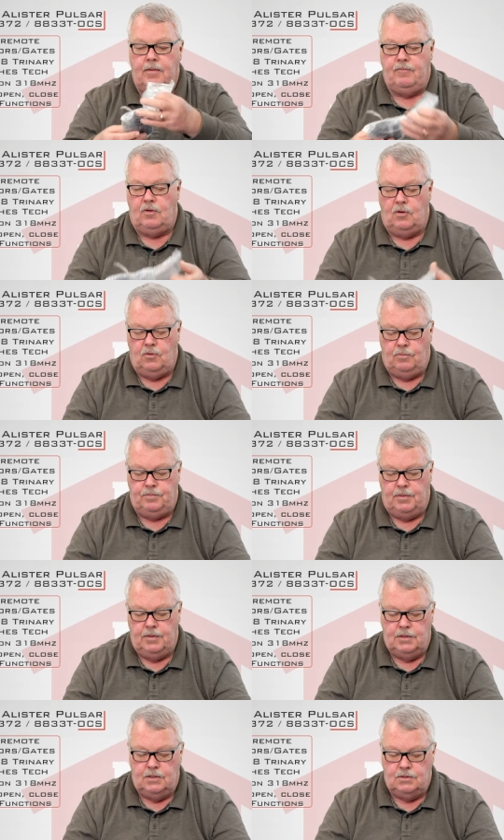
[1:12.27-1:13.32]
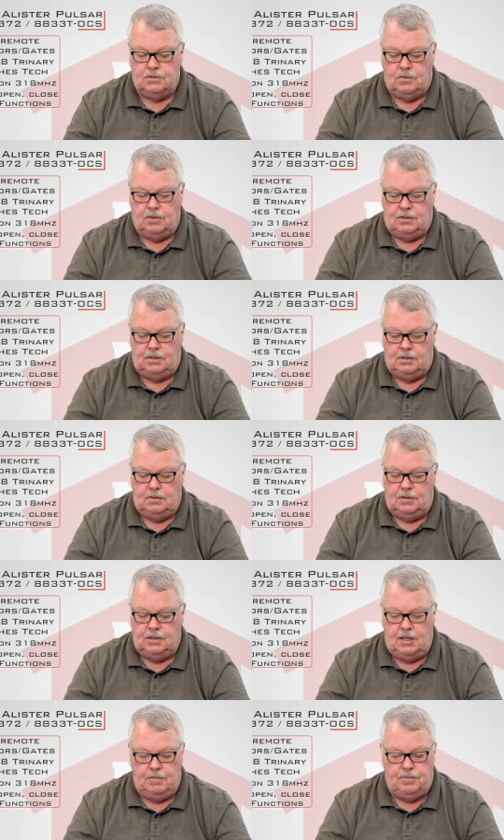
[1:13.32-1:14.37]
envelope, so
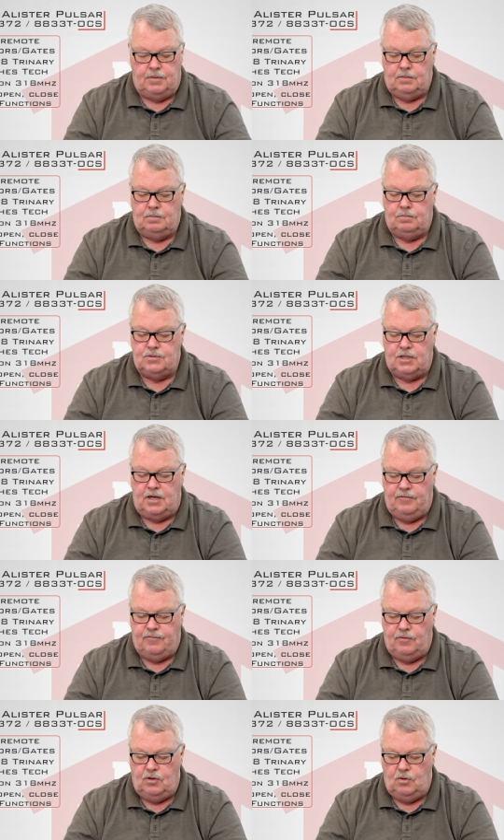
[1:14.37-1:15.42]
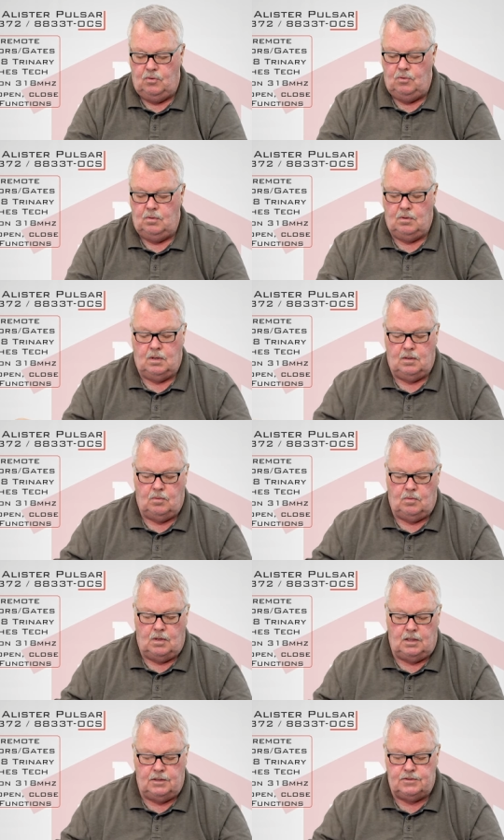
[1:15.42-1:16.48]
keep it safe for you
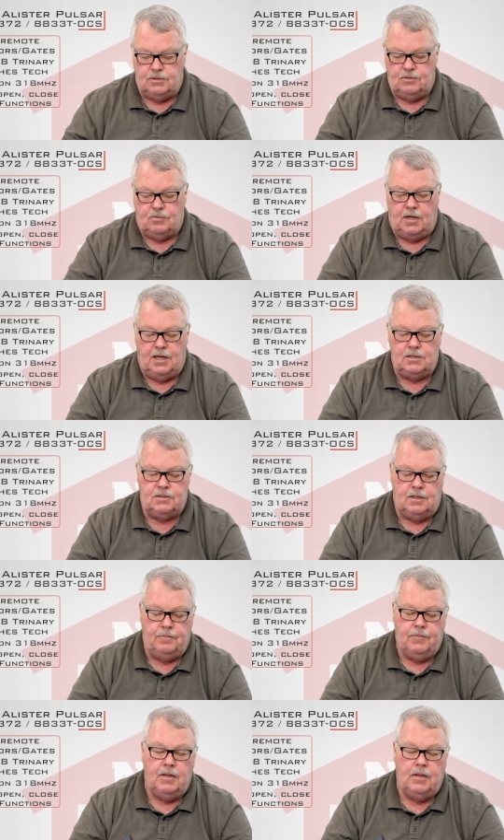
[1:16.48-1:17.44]
while it's in transit.